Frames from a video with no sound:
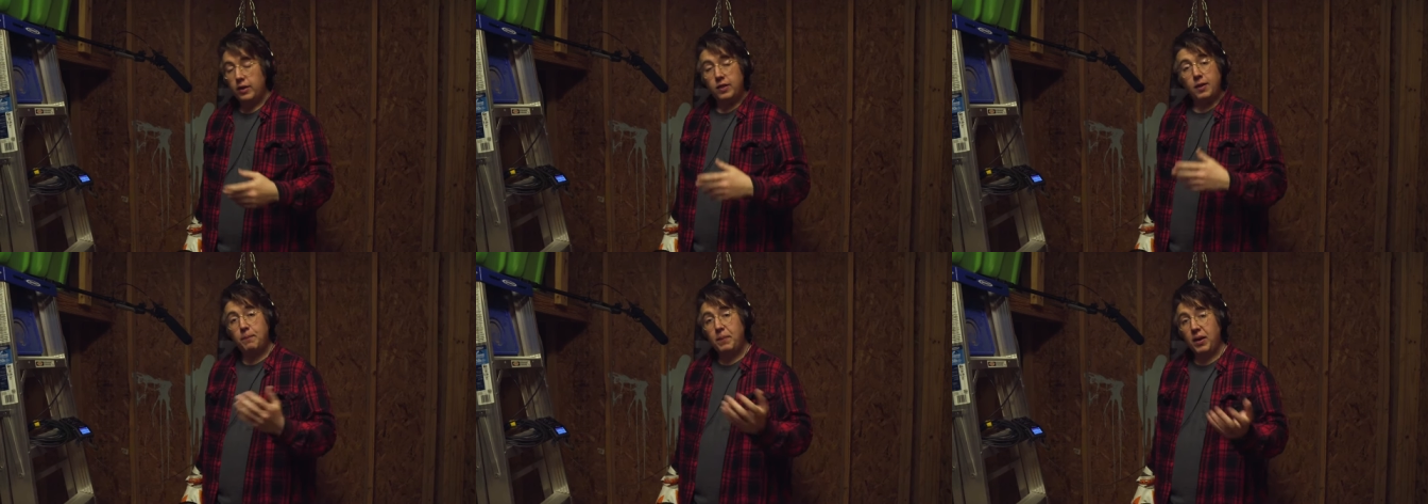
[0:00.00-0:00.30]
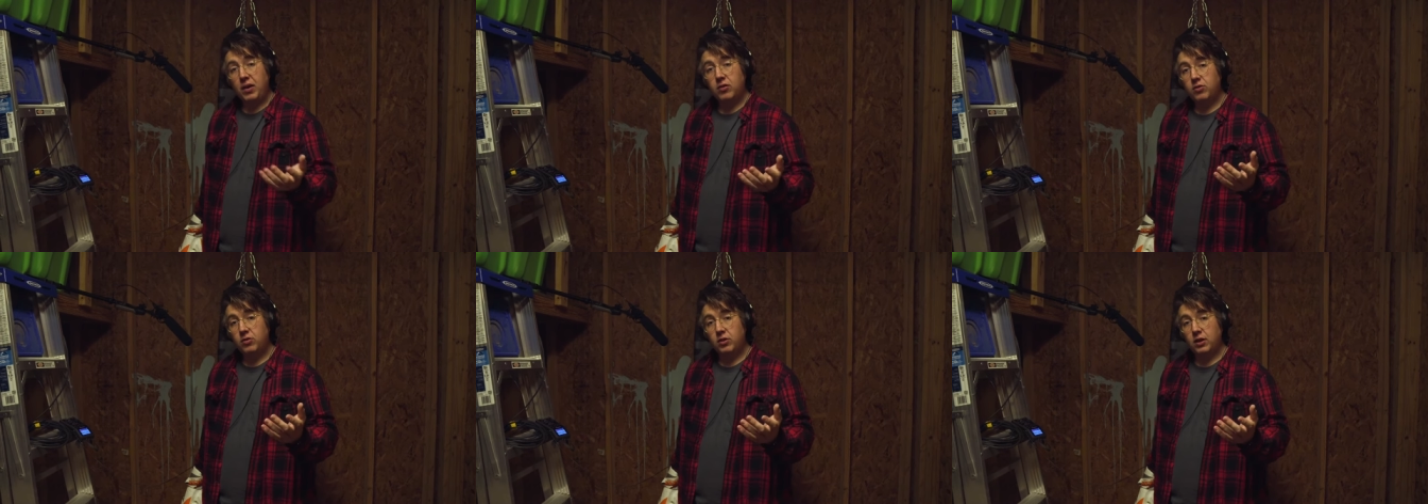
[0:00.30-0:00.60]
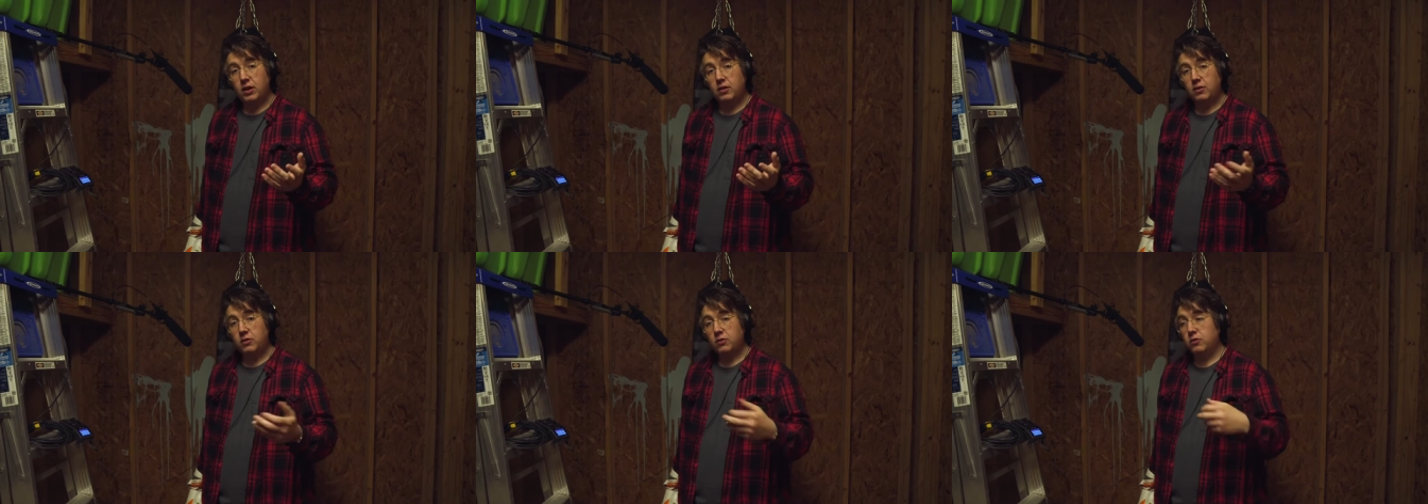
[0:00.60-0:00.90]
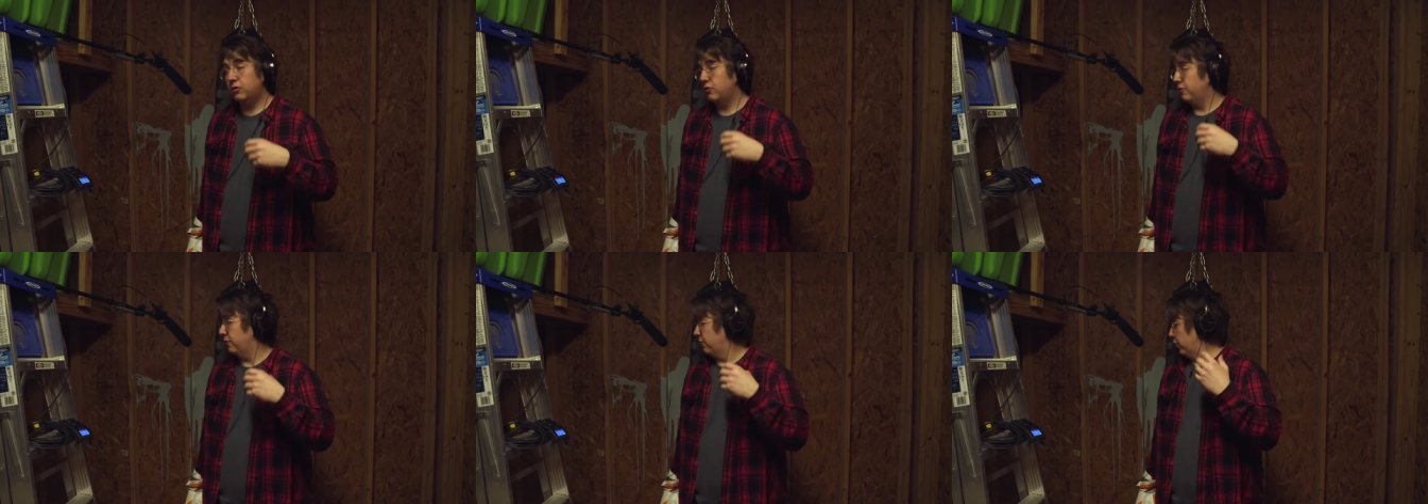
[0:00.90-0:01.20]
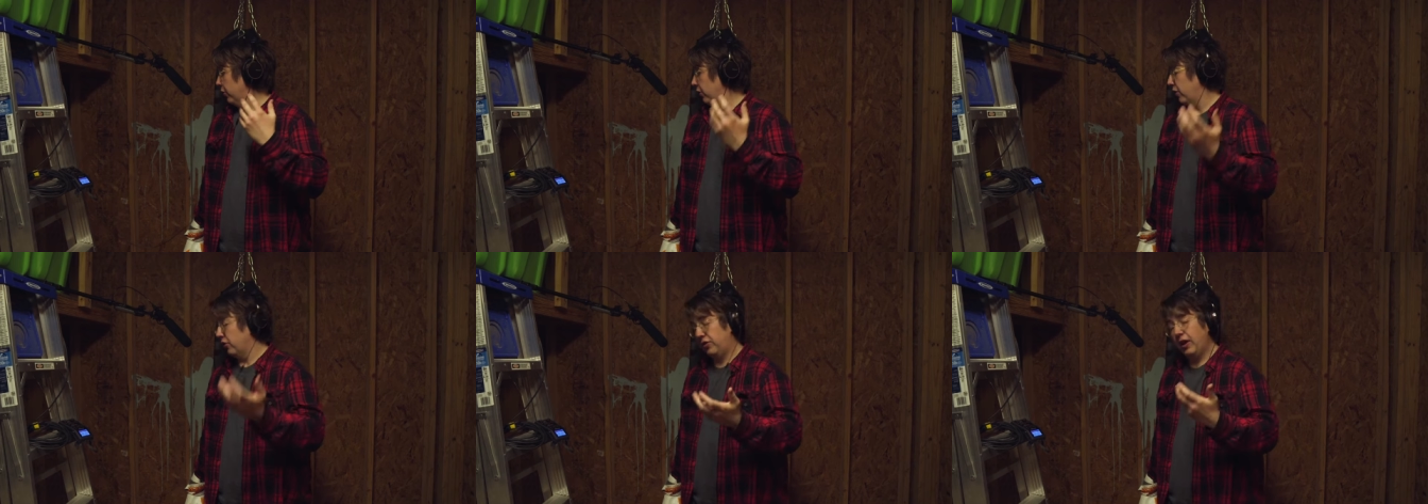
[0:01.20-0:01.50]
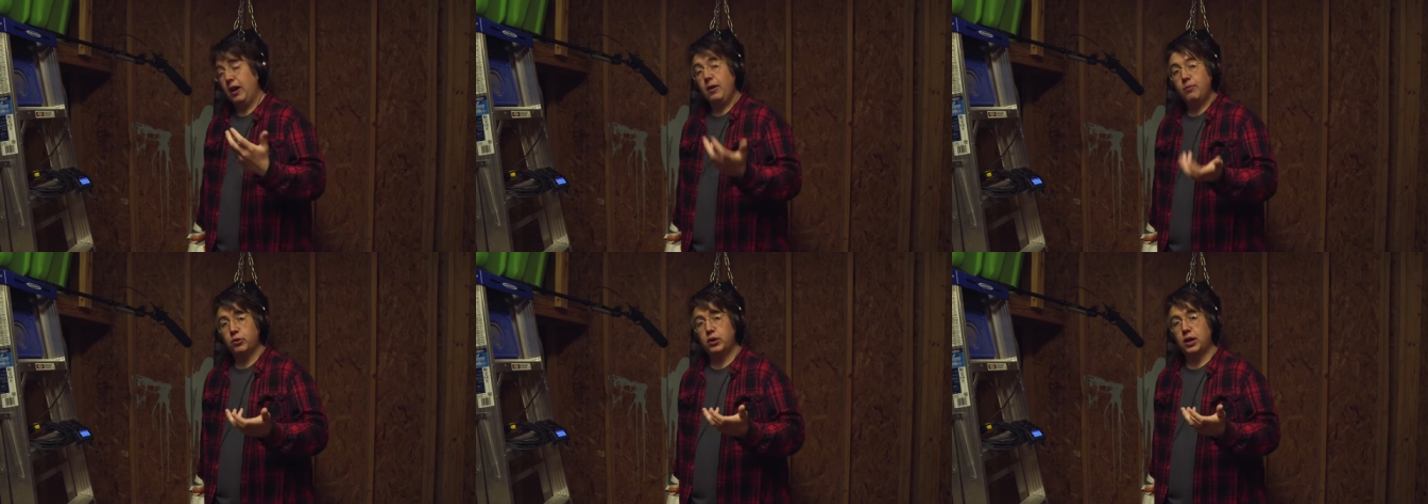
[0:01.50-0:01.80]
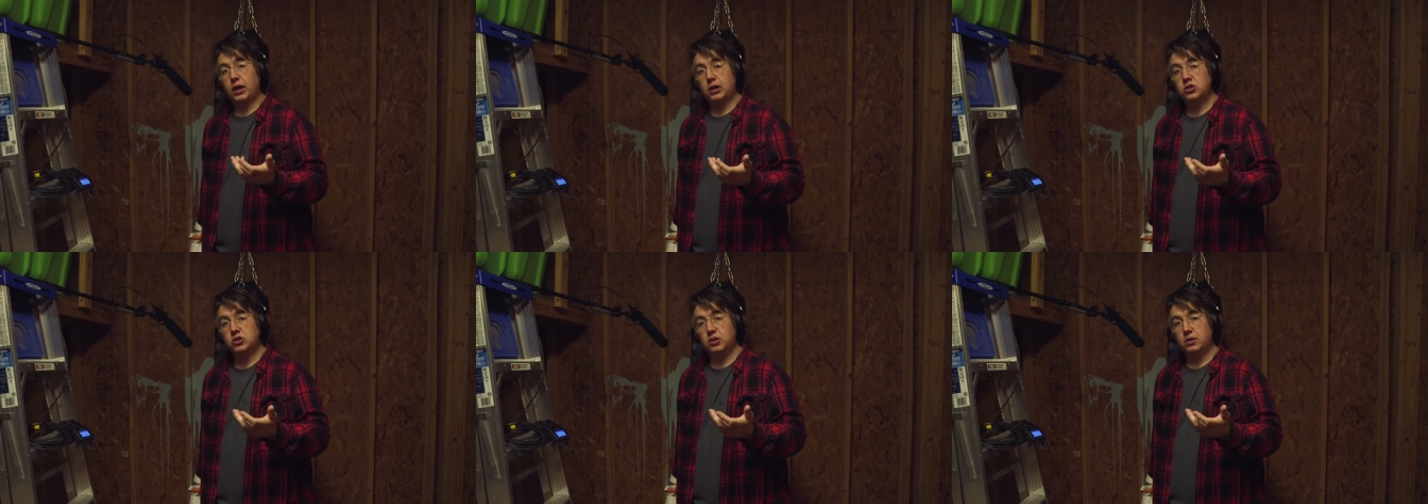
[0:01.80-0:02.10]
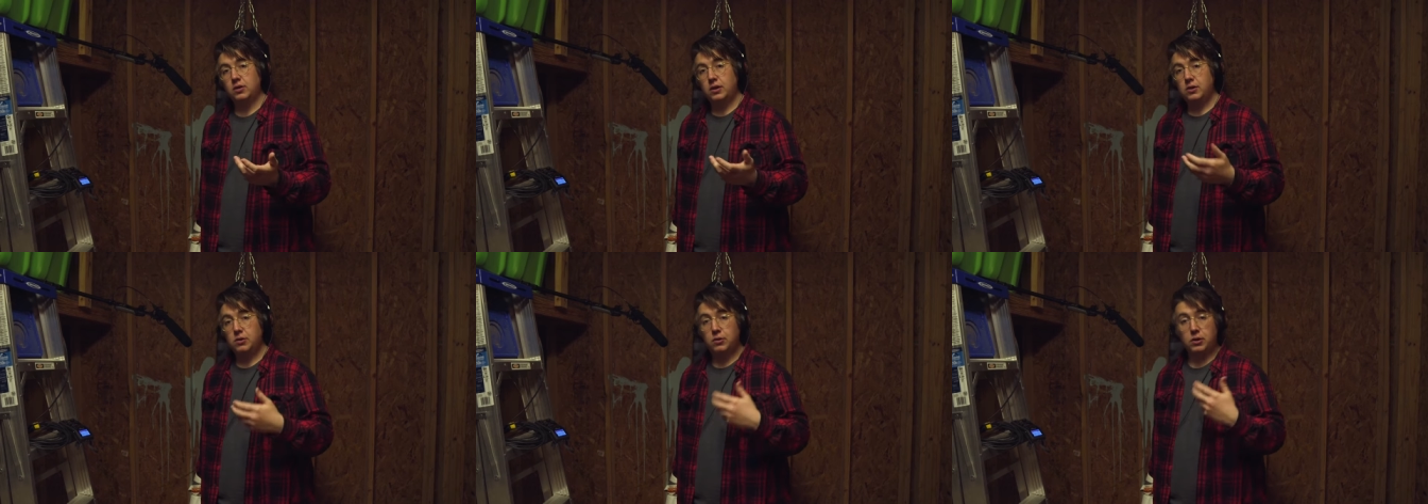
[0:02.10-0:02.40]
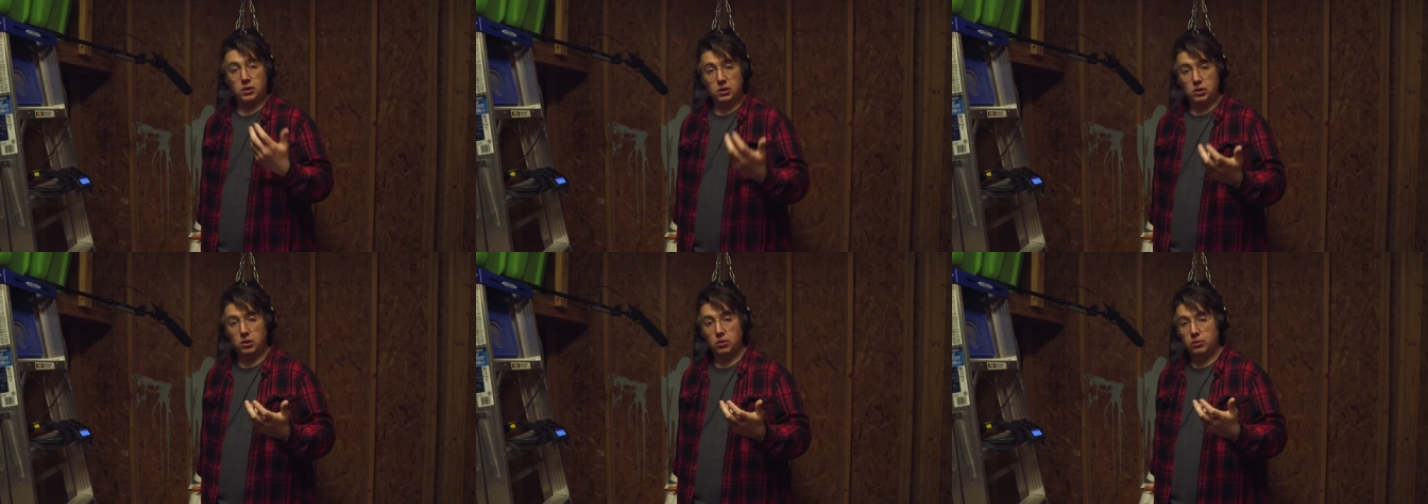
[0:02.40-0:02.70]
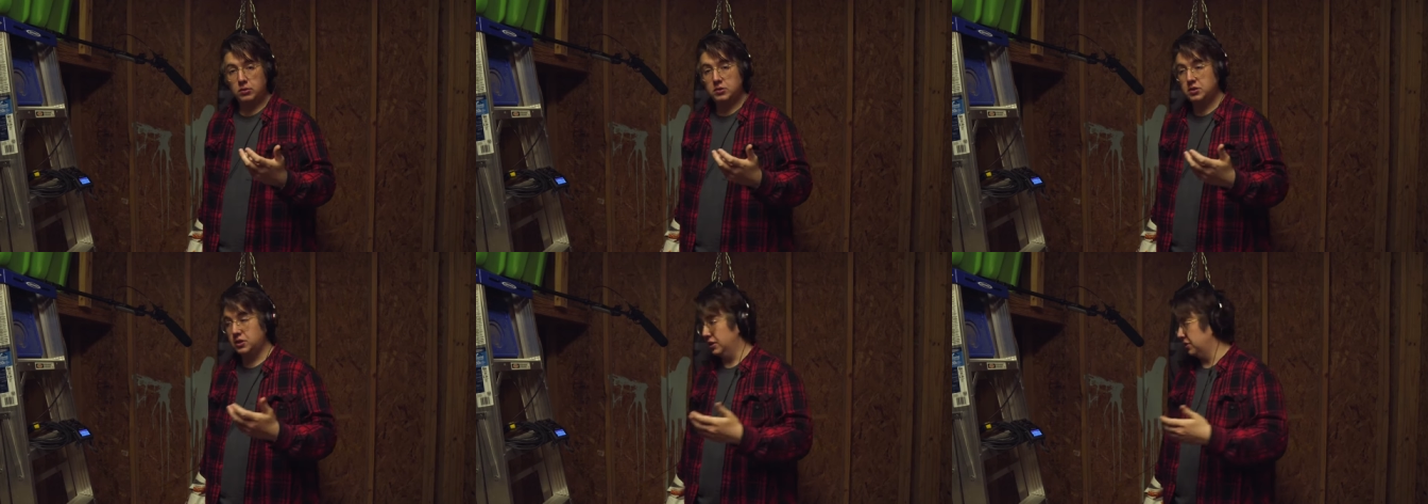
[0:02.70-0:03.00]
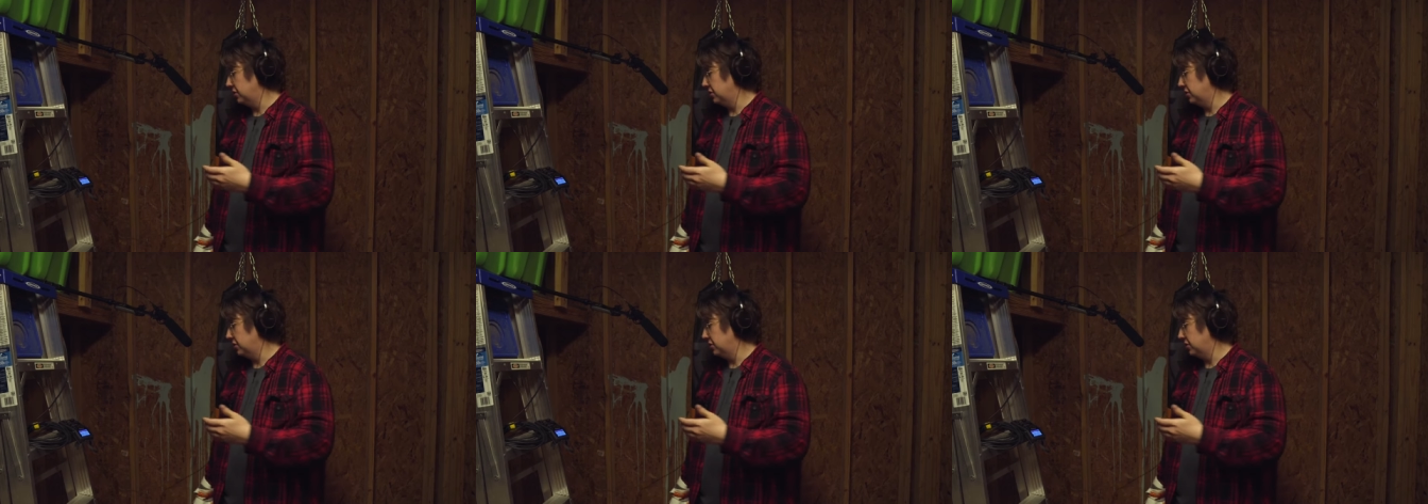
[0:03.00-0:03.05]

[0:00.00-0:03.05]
the best thing for the sound production that you can use